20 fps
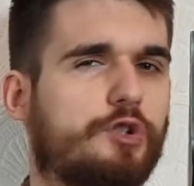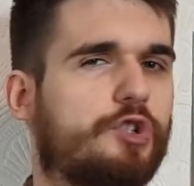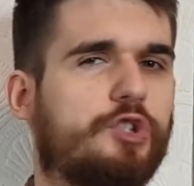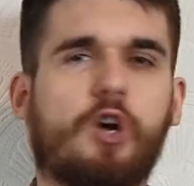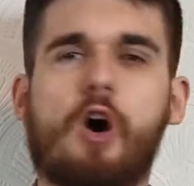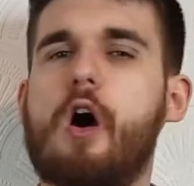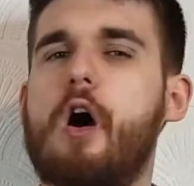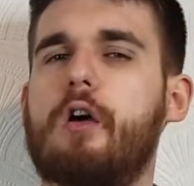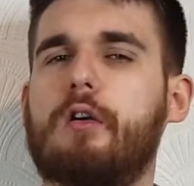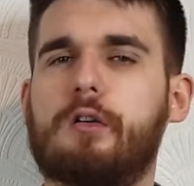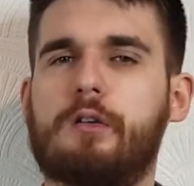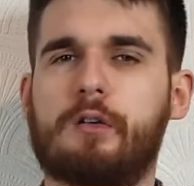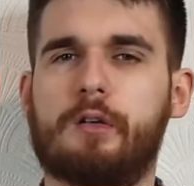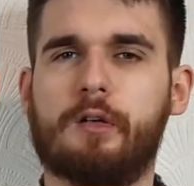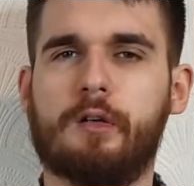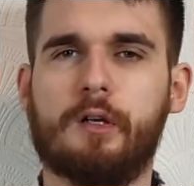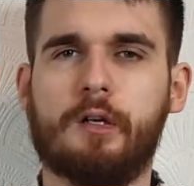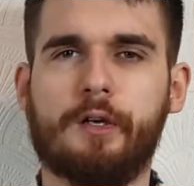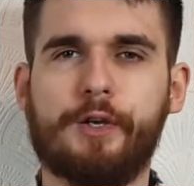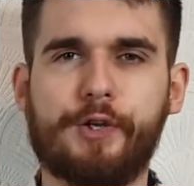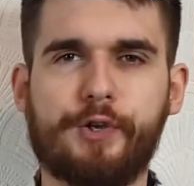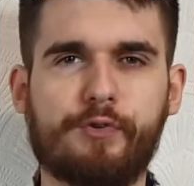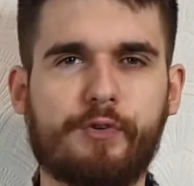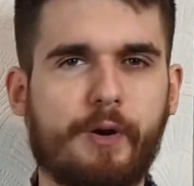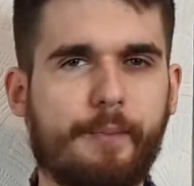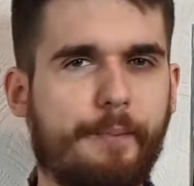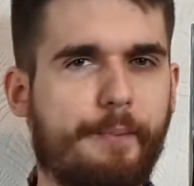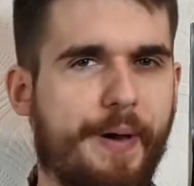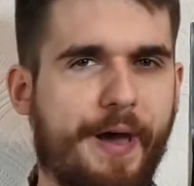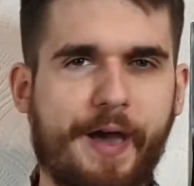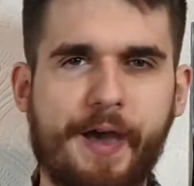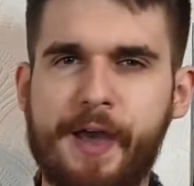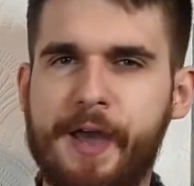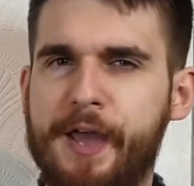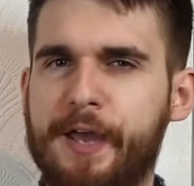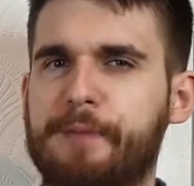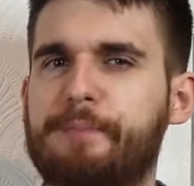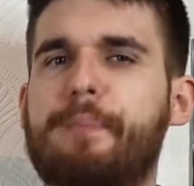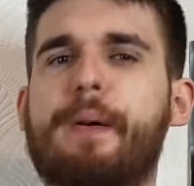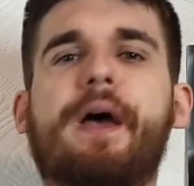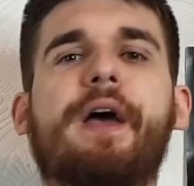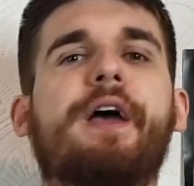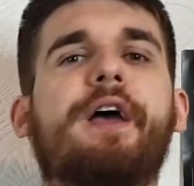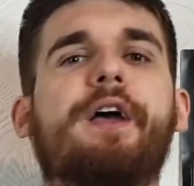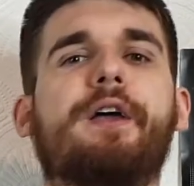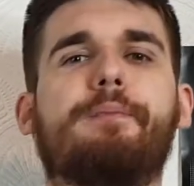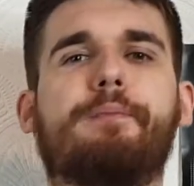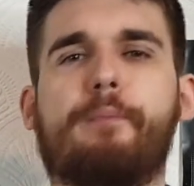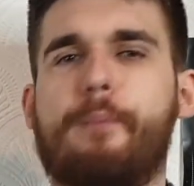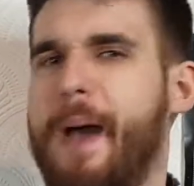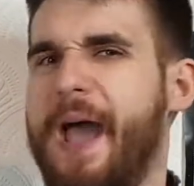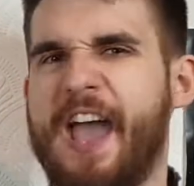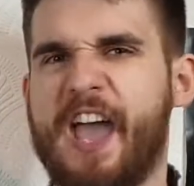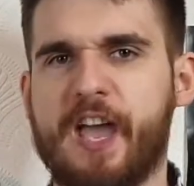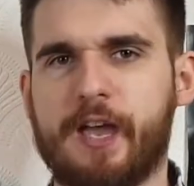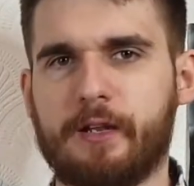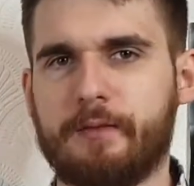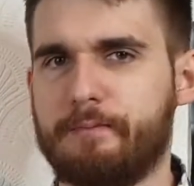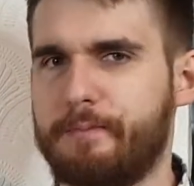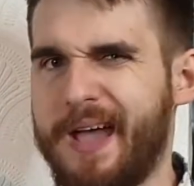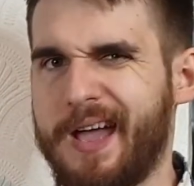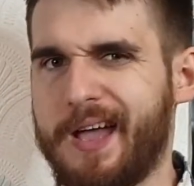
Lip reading: Doc, you're a bad man.